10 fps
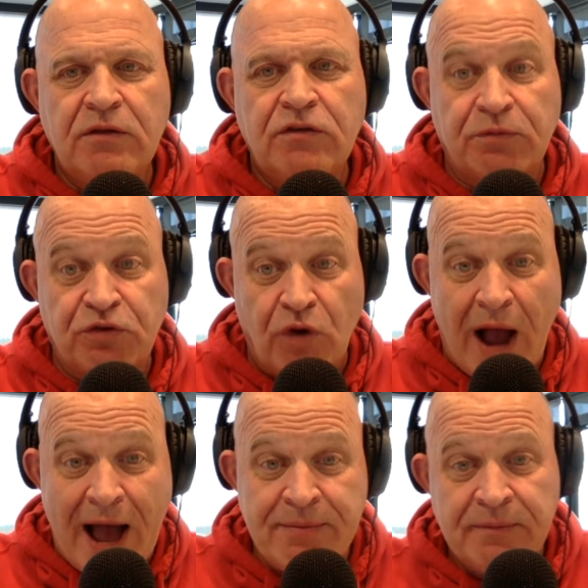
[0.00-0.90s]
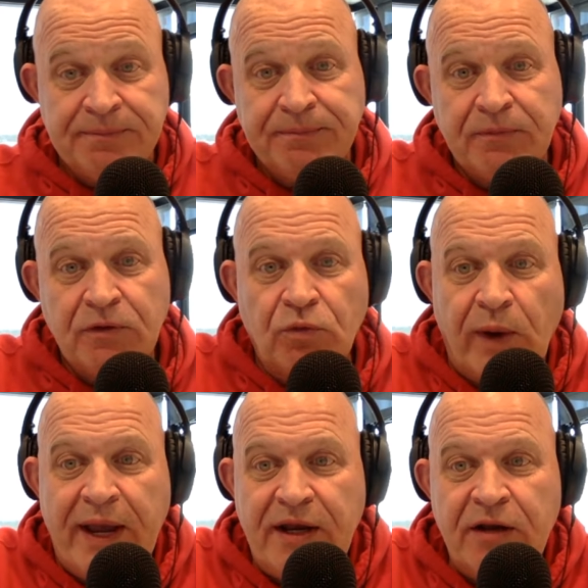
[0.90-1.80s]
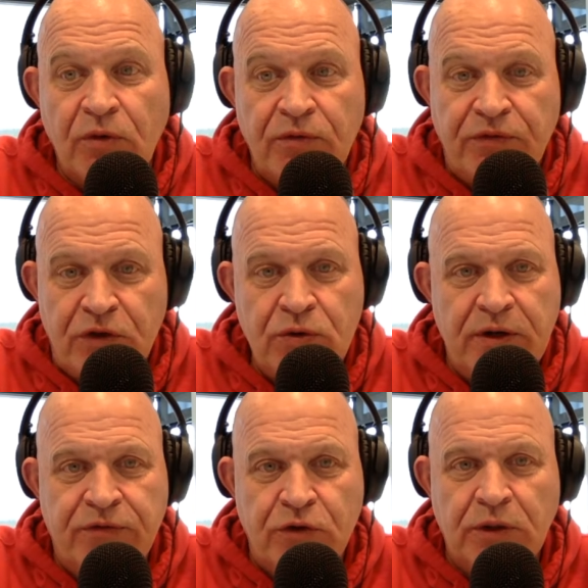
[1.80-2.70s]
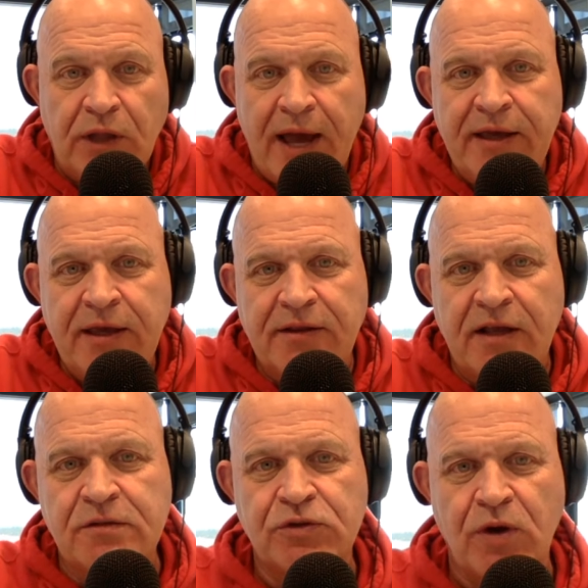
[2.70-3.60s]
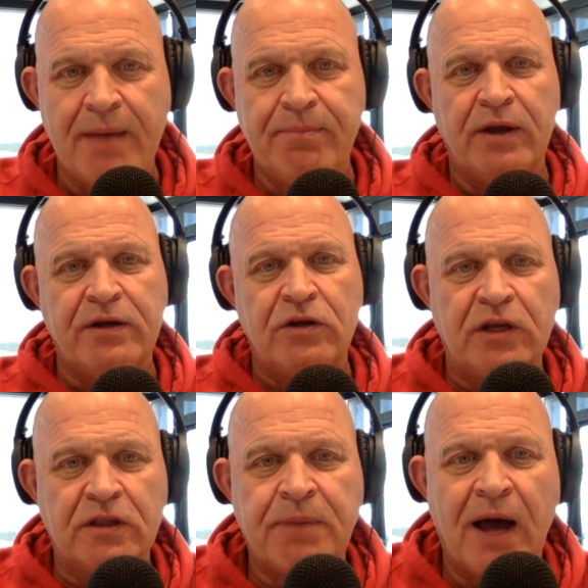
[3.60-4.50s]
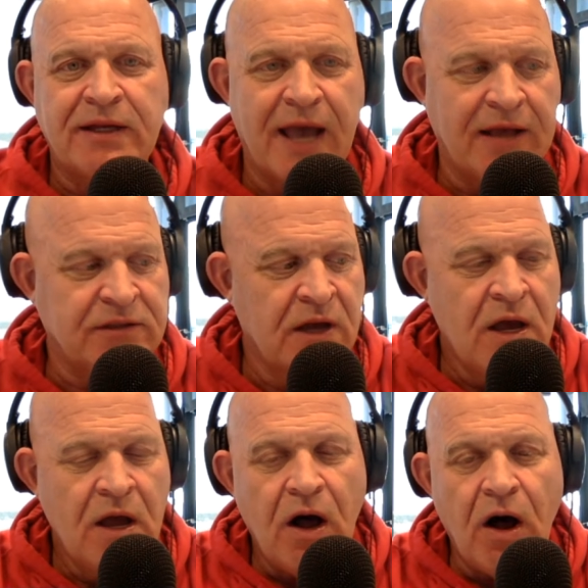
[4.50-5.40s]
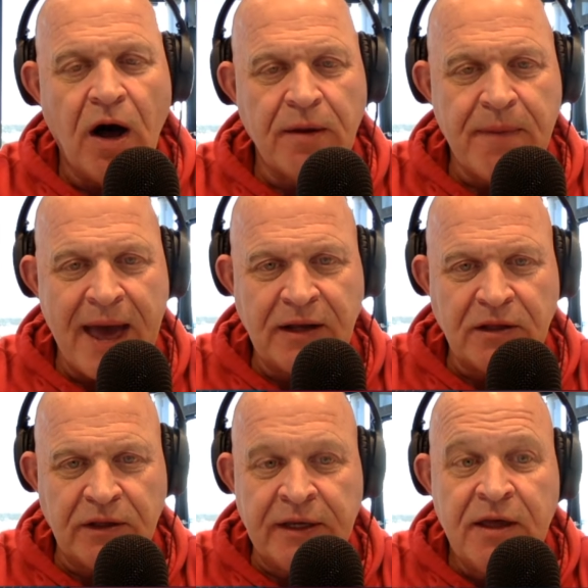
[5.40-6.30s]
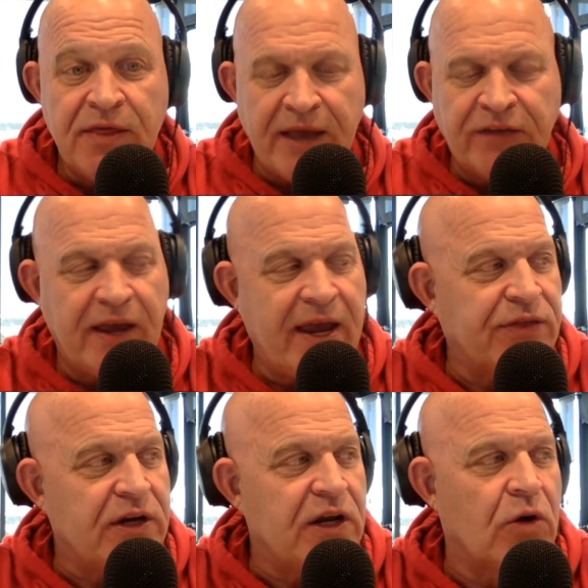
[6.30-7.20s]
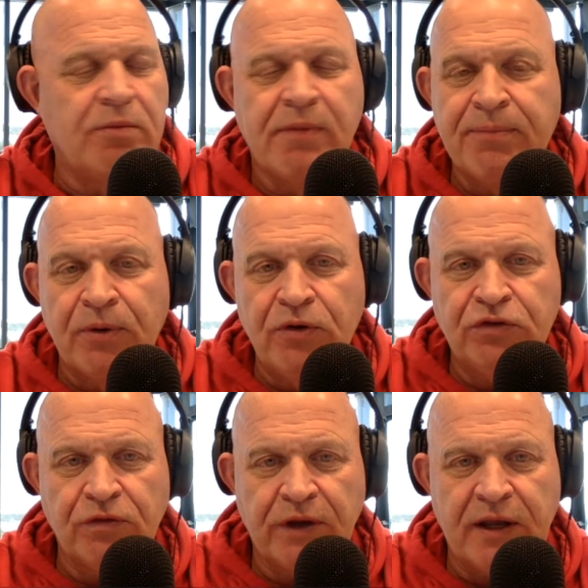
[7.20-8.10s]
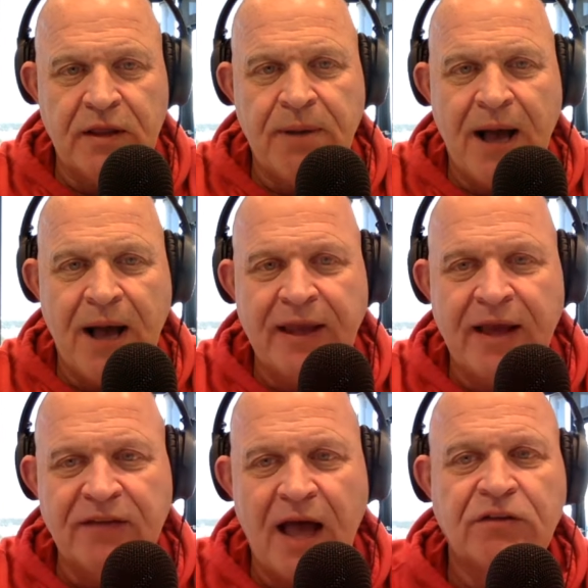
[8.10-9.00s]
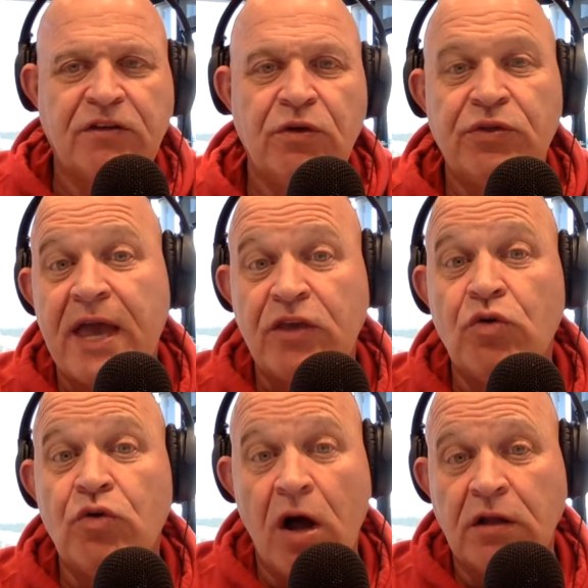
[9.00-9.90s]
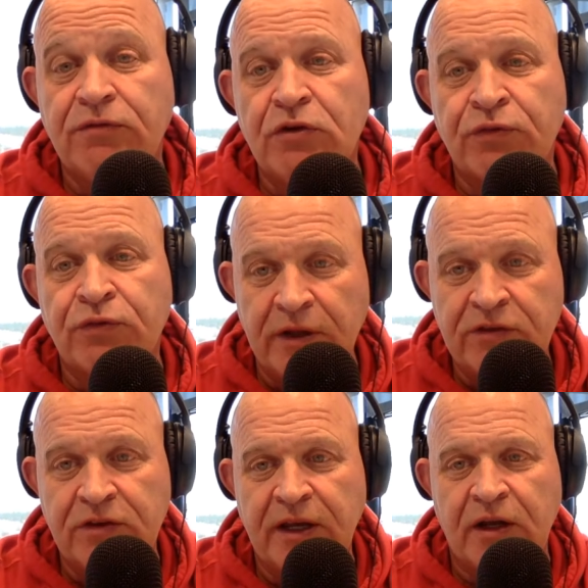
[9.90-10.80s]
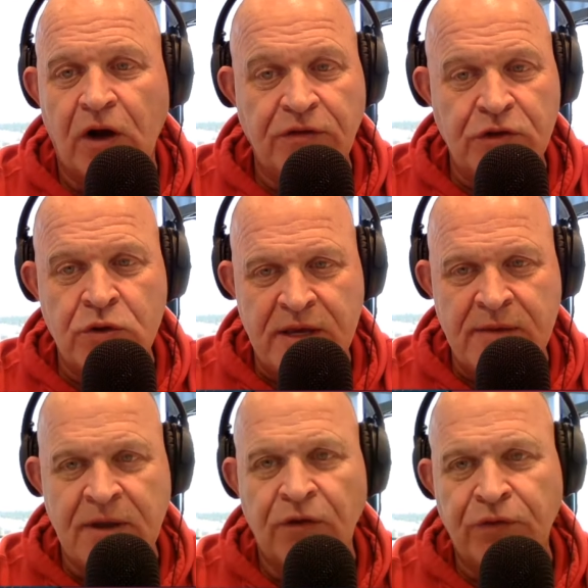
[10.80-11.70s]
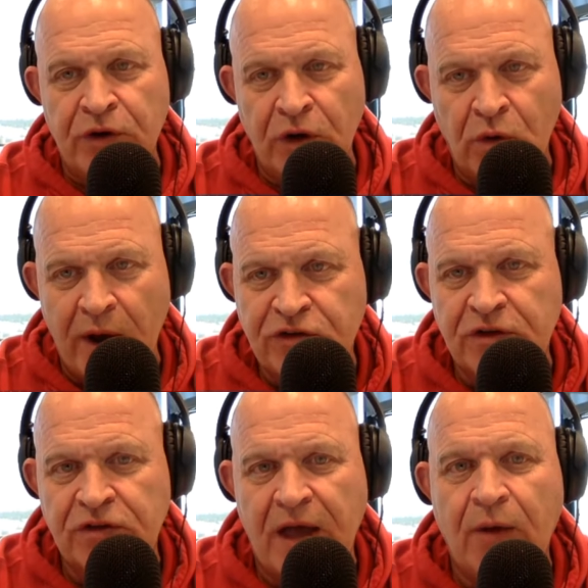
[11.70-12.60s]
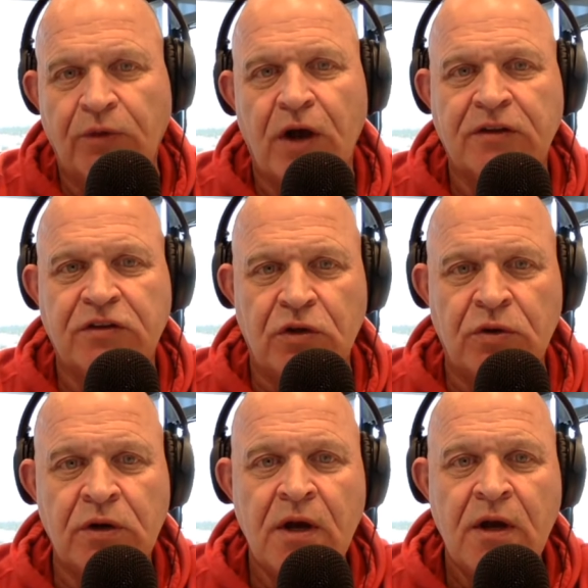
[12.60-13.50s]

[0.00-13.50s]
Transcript: Subscribe, rate, and review if you would like. Hit that subscribe button and you get the podcast automatically. Thanks to Anthony Irwin, my producer, for getting the podcast out to you. Thank you all of you for listening and all of you who emailed for your questions. I will talk to you